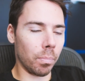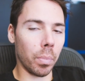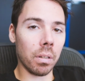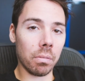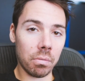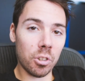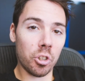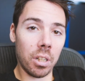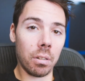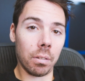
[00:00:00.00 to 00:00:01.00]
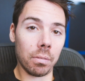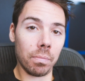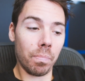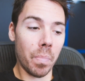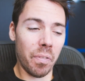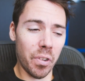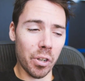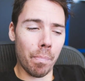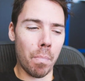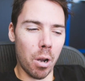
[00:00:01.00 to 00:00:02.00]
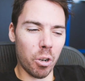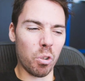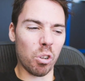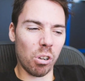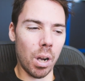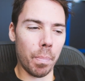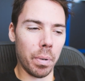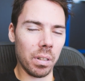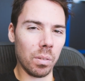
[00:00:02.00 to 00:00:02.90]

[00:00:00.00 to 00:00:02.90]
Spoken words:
But still, if you're a monocrop